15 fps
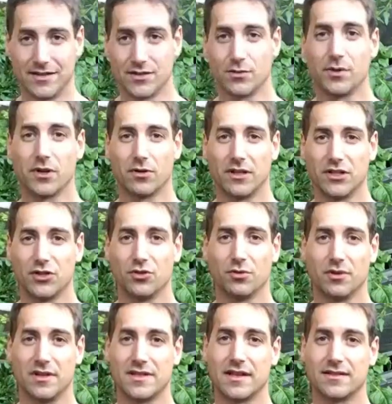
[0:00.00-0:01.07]
And the real
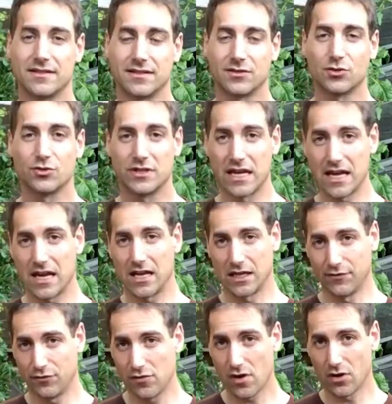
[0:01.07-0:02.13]
issue is that today,
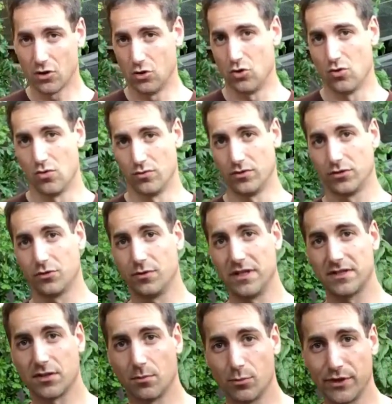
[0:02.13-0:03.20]
if you are alone
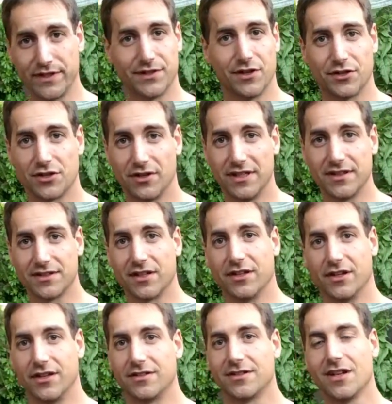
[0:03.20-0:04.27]
doing some research on
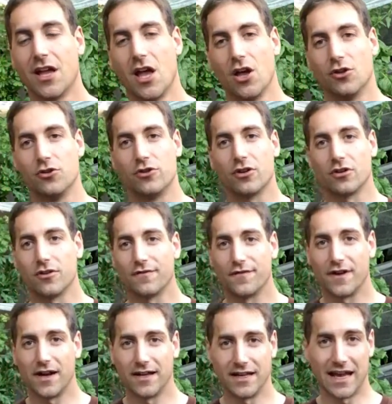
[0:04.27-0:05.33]
internet, you're gonna
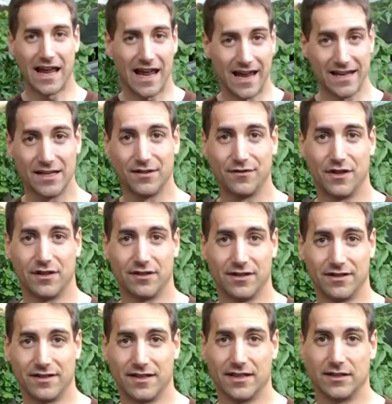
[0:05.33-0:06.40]
find anything
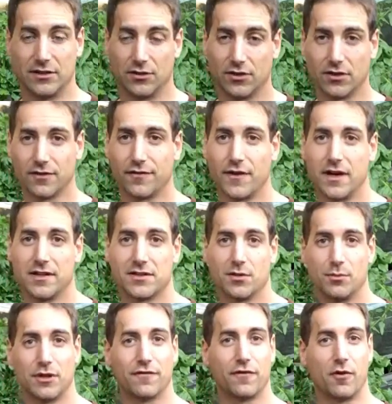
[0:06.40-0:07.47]
on internet. You're gonna find
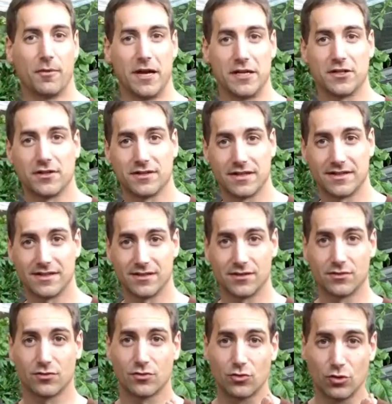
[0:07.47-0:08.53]
some information that
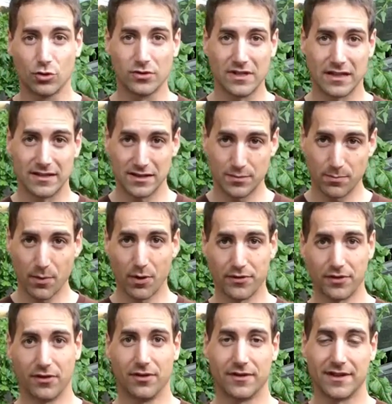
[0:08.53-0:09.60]
is good, that is
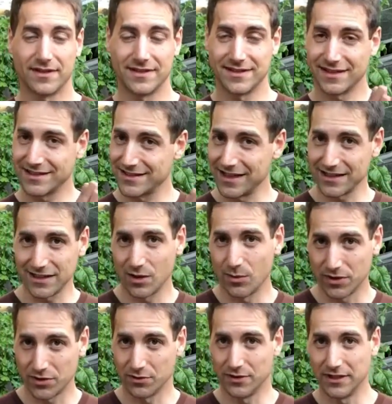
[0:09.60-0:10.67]
spot on, that is exactly
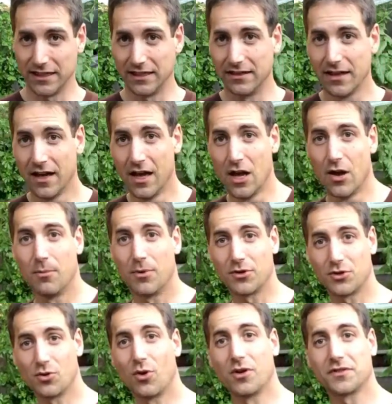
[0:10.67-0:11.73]
what you need,
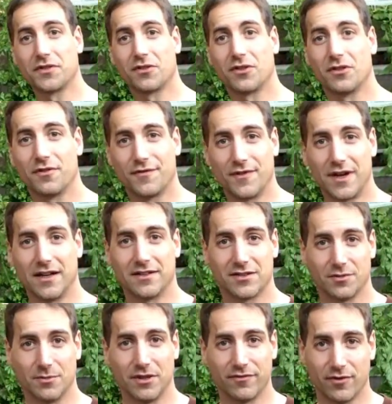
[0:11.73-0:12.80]
but you're also gonna find
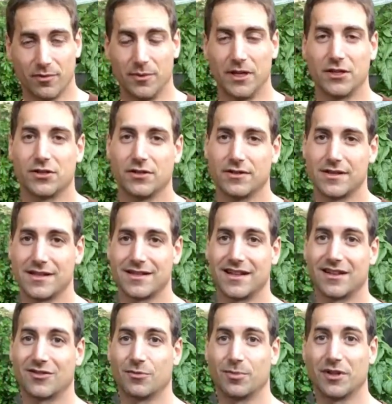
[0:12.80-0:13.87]
some information that
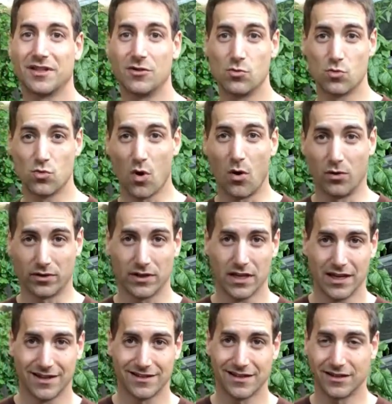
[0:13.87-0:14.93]
are completely wrong,
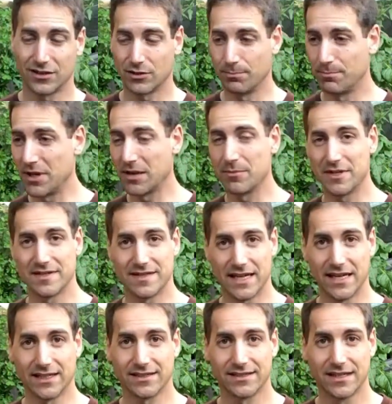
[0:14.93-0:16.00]
that are big
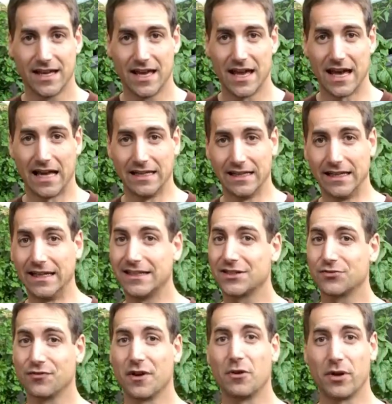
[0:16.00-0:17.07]
mistakes, and
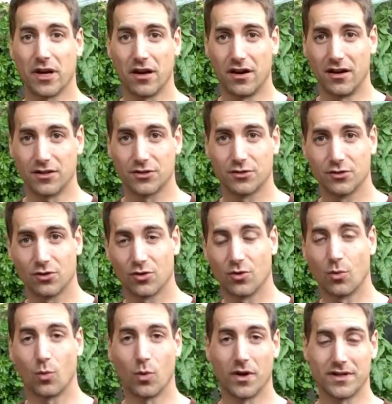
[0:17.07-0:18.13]
it's very hard to know
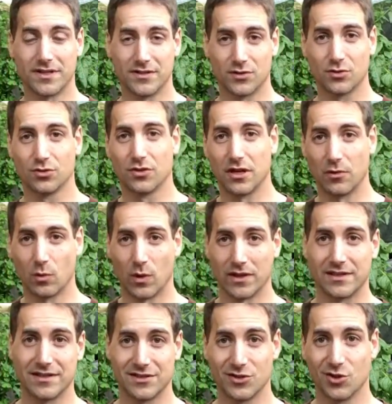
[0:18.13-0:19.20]
what is good and
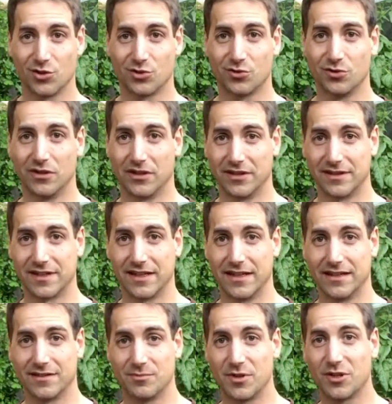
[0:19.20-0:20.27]
what is not good on
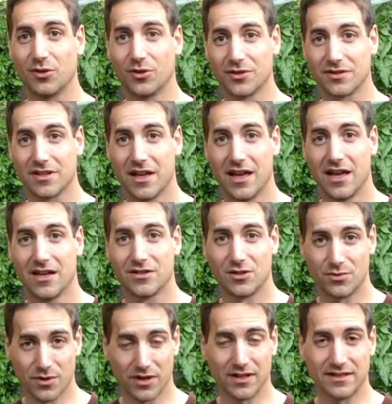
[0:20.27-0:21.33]
internet because
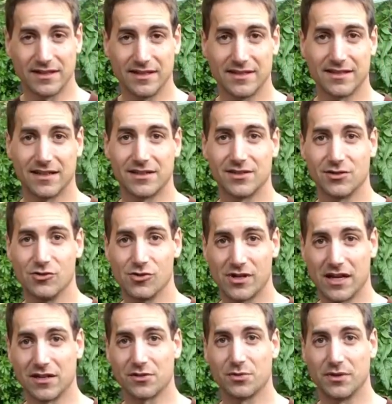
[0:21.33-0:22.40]
the reality is that you
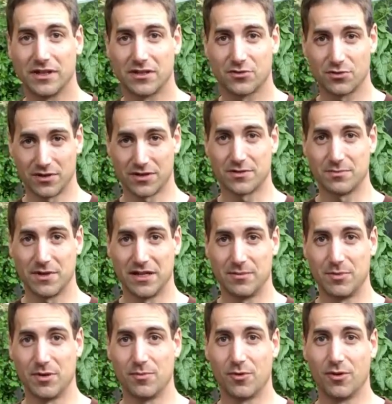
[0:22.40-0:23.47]
can't really trust
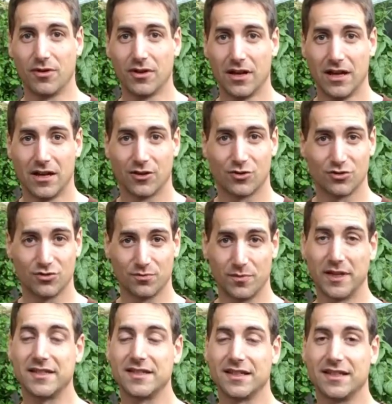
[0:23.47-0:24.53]
many people because you
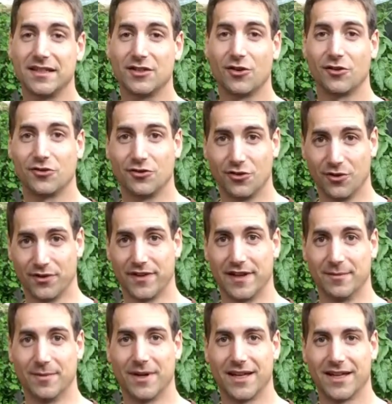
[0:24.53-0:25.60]
basically don't know
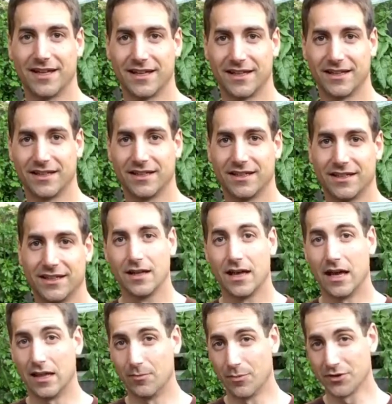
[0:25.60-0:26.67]
them
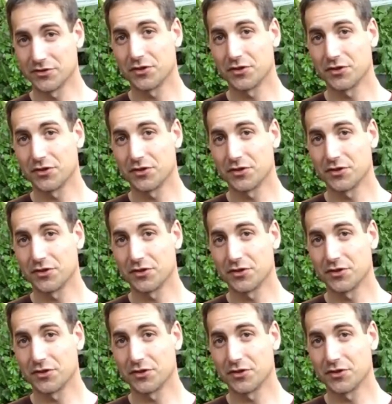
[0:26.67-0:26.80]
and